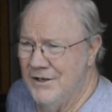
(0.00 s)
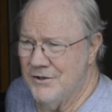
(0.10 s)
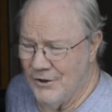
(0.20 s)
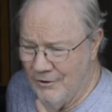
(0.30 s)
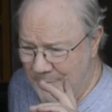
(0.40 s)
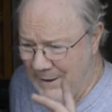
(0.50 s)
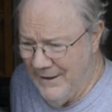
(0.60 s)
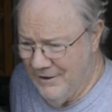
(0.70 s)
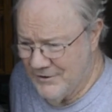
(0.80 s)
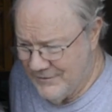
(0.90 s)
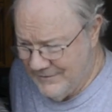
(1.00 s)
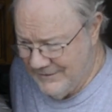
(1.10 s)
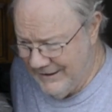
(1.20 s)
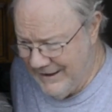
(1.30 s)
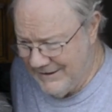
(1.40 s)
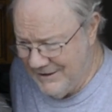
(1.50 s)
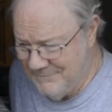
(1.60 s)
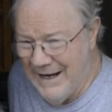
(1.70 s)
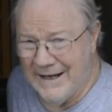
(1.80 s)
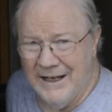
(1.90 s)
solar panels connected
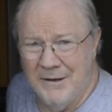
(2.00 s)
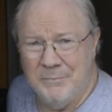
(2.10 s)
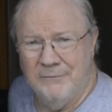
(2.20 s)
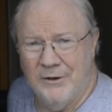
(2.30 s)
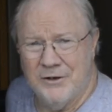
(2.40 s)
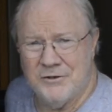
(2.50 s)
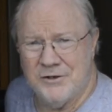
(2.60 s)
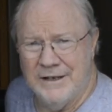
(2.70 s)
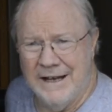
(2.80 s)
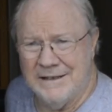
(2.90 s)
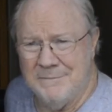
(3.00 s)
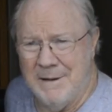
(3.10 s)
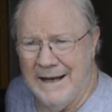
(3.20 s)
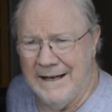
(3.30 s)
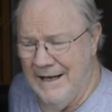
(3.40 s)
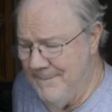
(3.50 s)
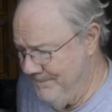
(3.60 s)
back up, inverters connected back up.